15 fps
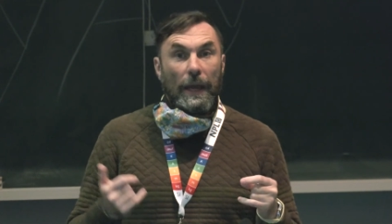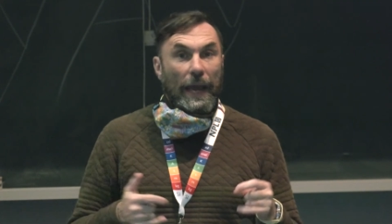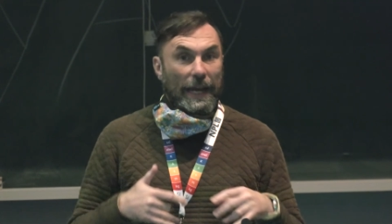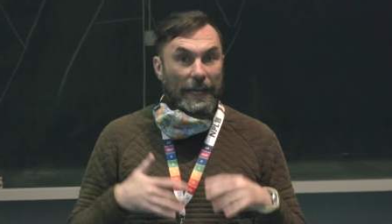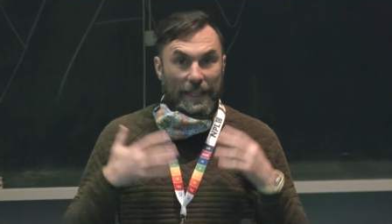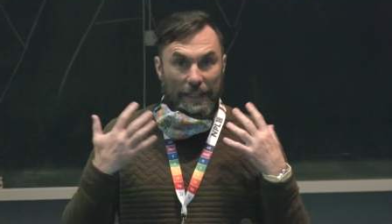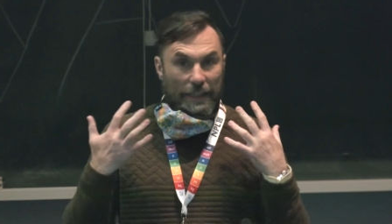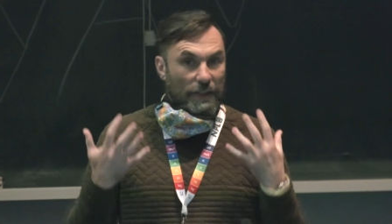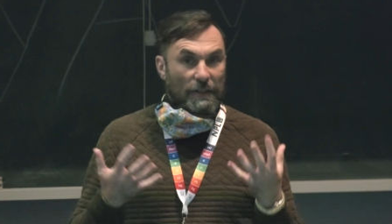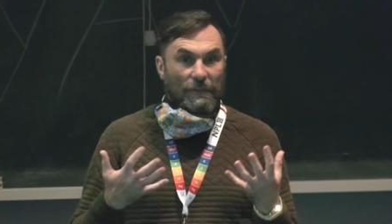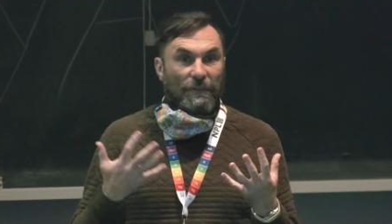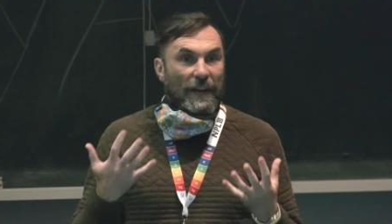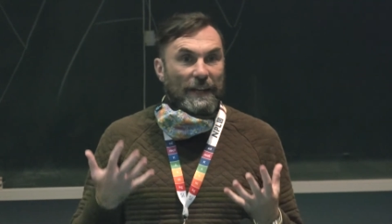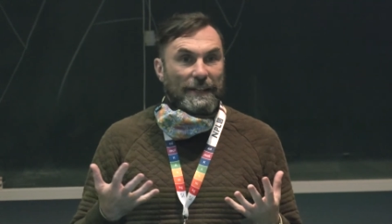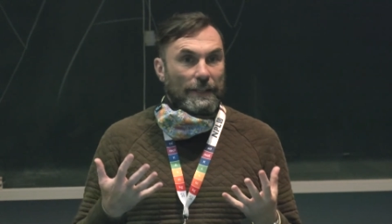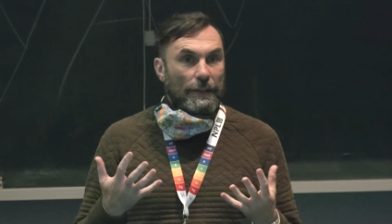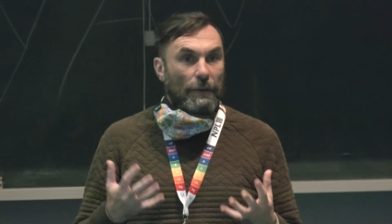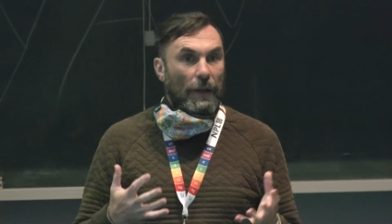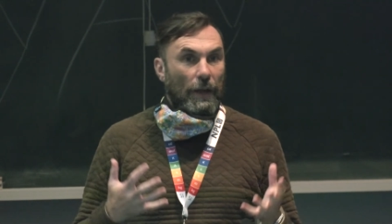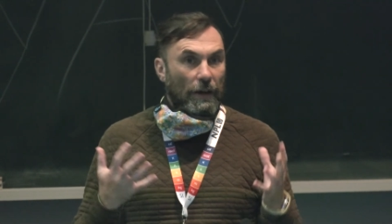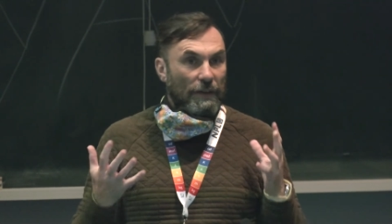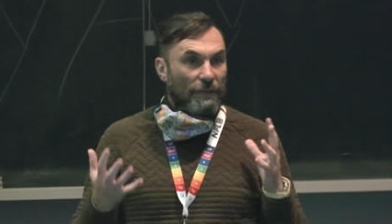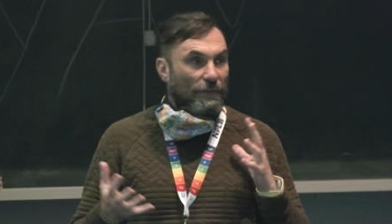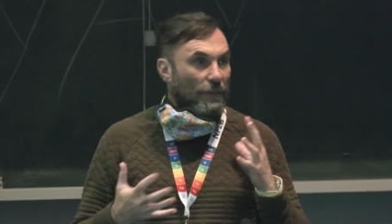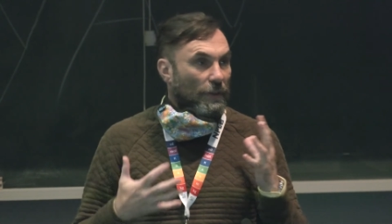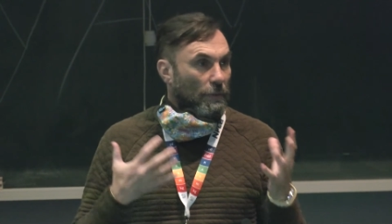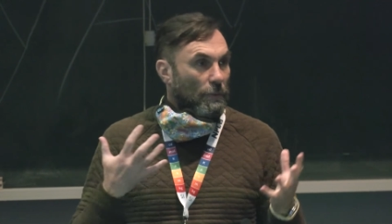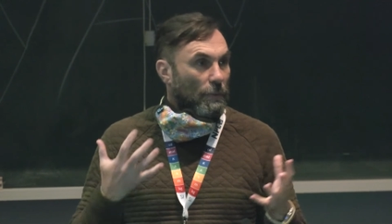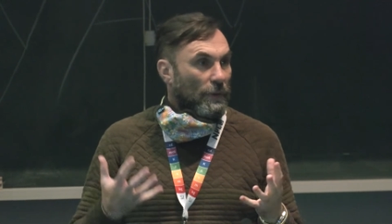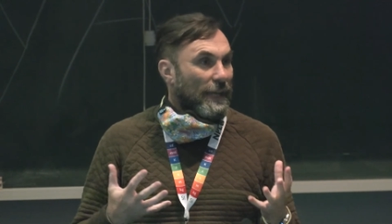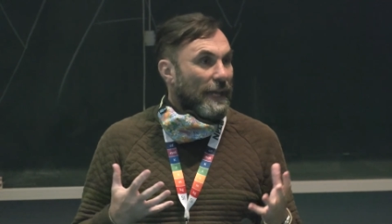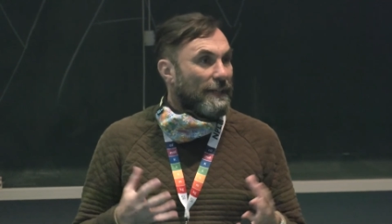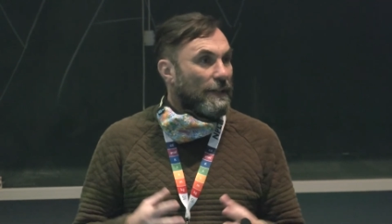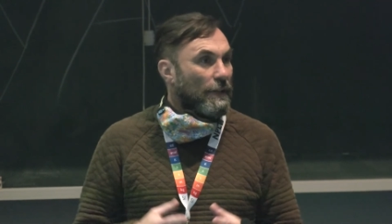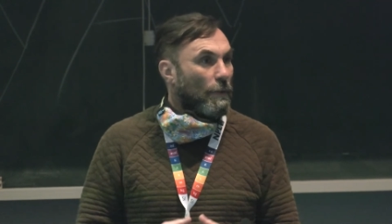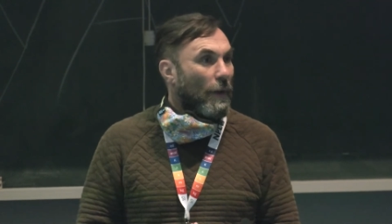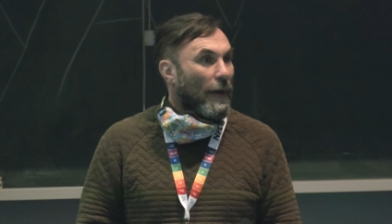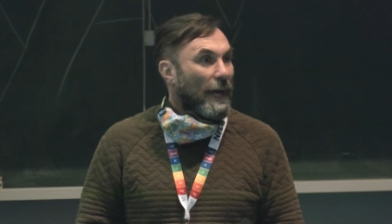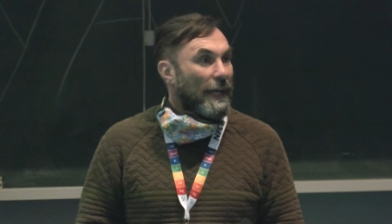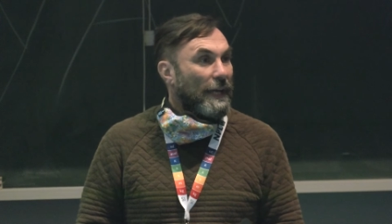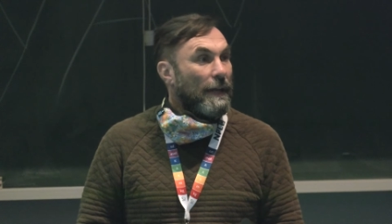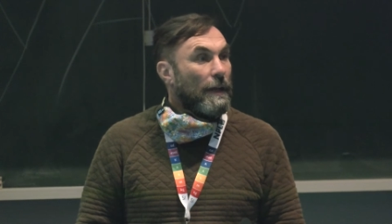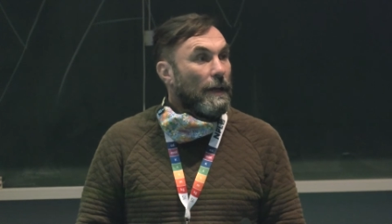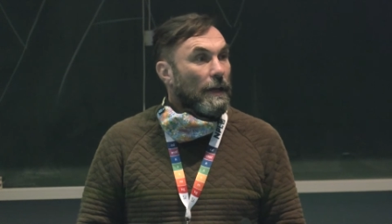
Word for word: anything that's affecting your life that would get in the way,